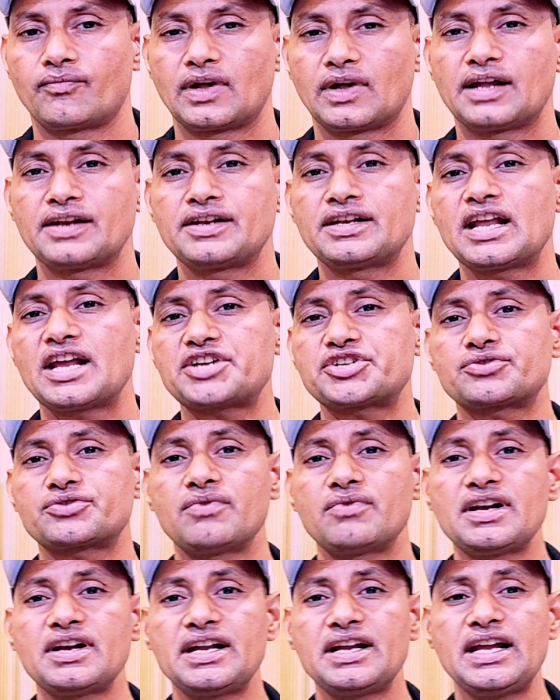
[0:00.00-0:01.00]
And next
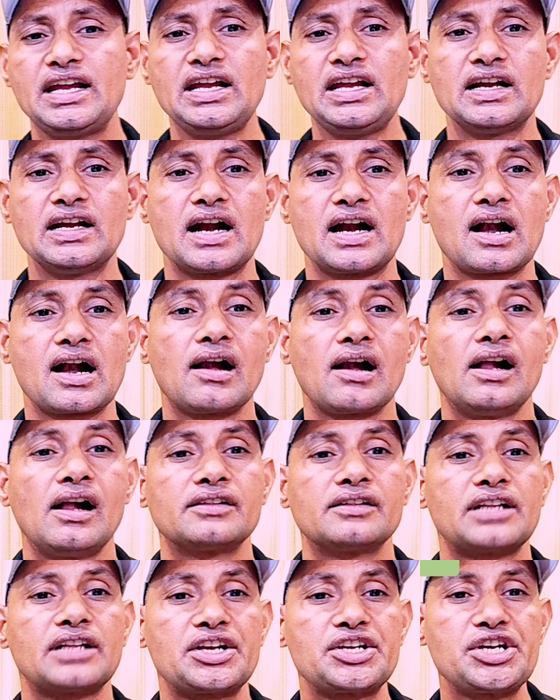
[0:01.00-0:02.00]
one here,
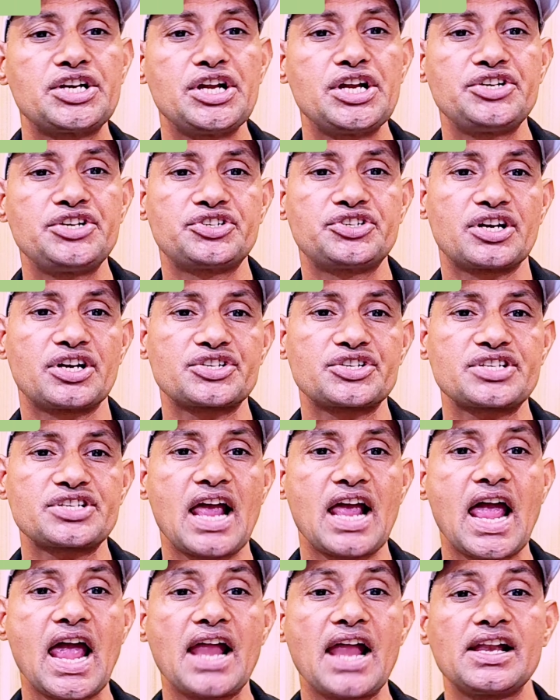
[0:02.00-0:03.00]
the teacher
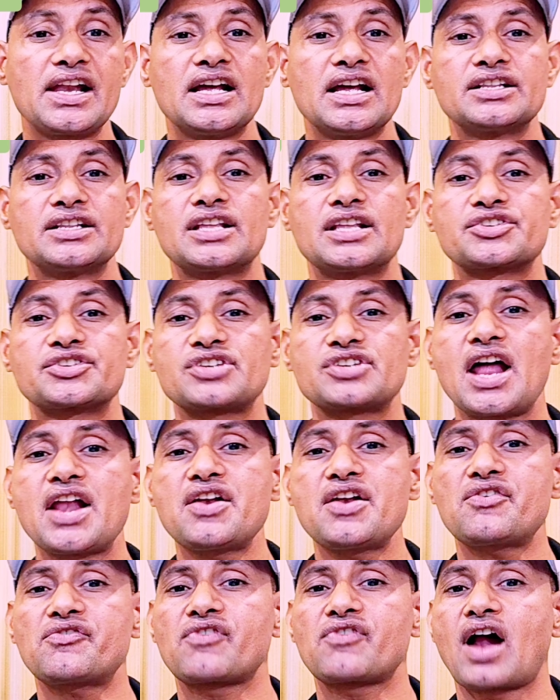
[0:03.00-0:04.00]
said the
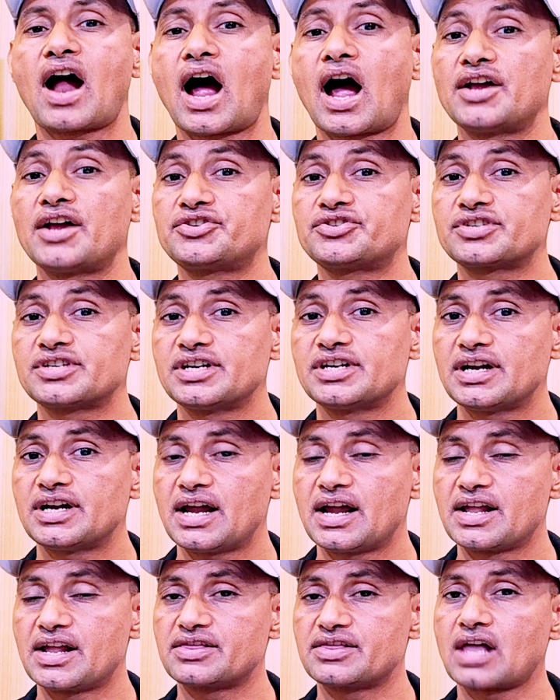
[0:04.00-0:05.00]
sun rise
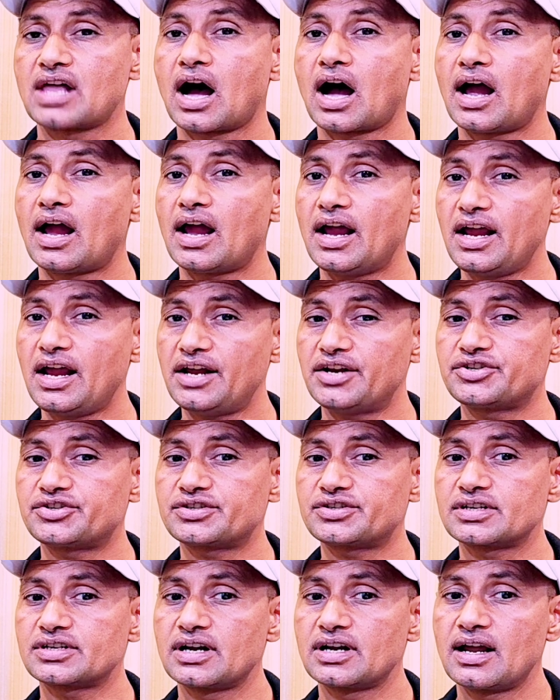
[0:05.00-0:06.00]
in the
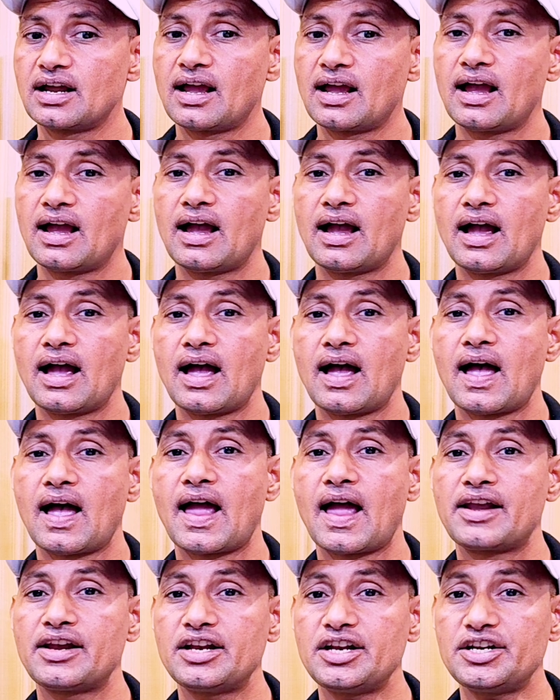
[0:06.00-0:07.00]
east.
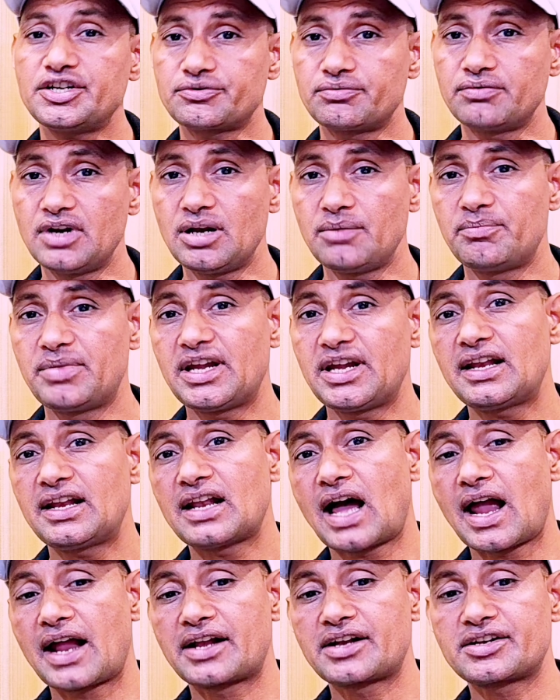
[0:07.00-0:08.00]
And it will be
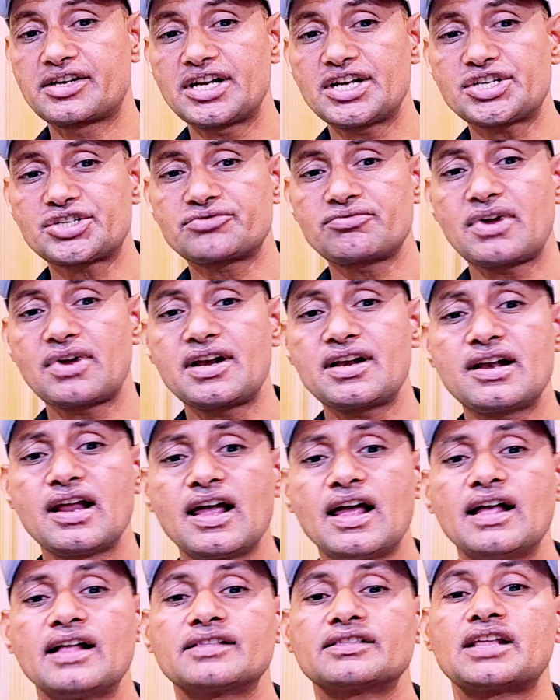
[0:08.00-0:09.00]
like this one.
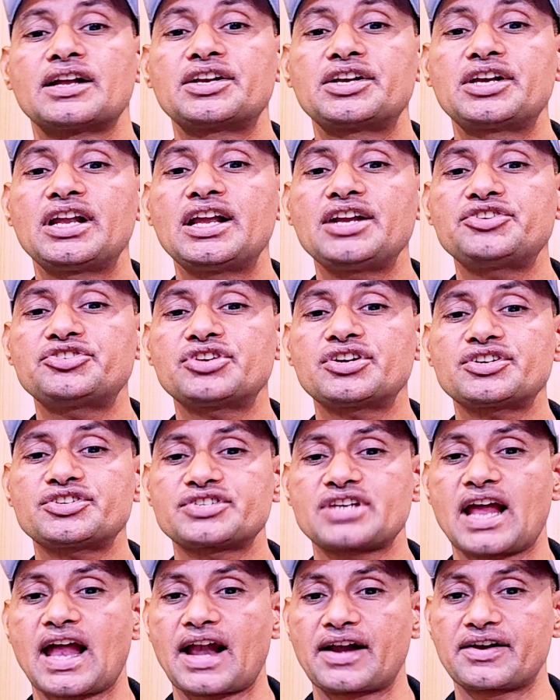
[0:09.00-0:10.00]
The teacher
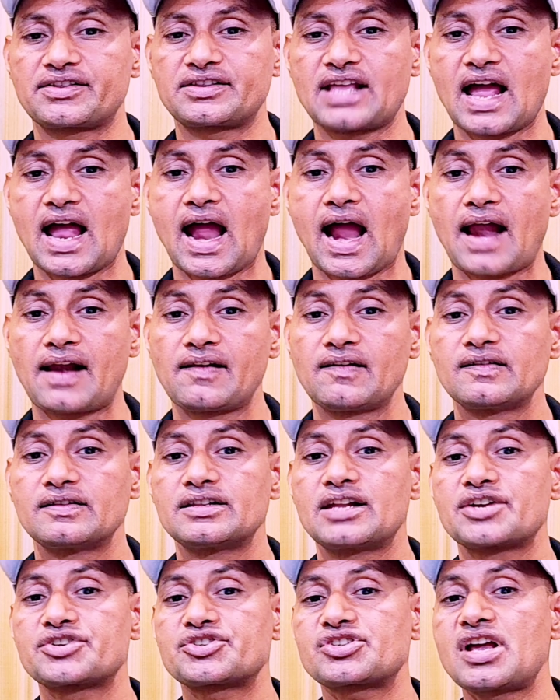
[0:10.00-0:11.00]
said that
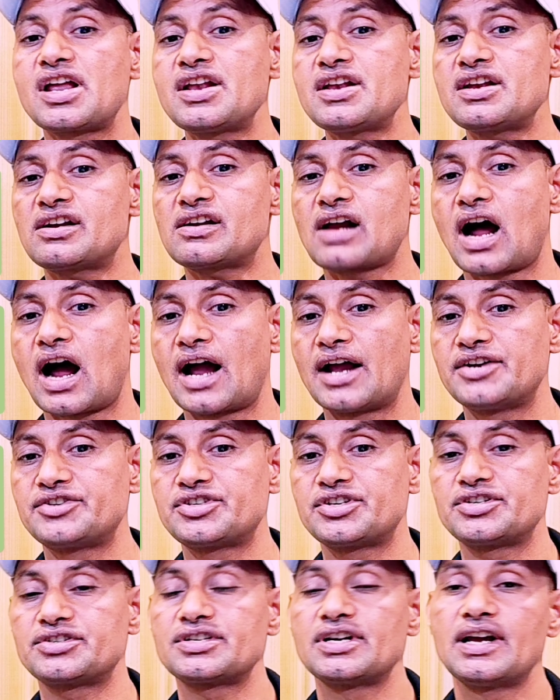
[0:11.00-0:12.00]
the sun
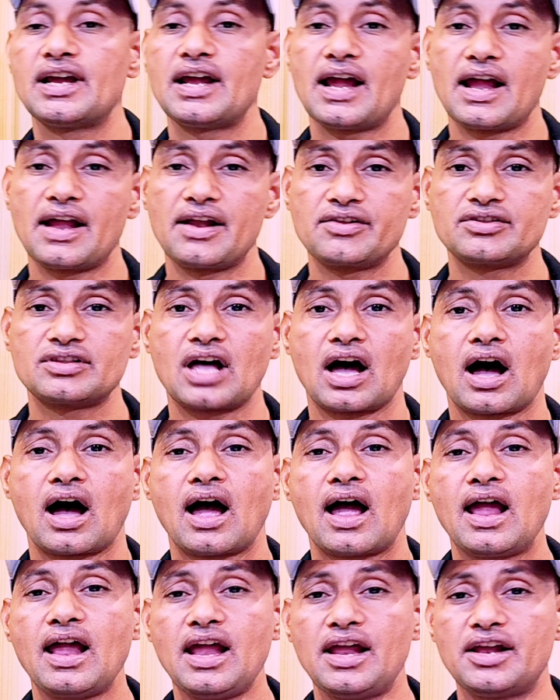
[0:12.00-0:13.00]
rises in the
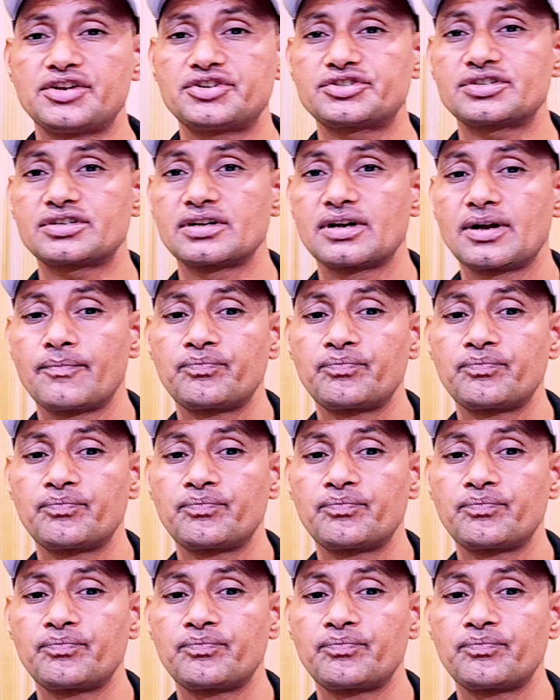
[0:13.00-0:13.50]
east.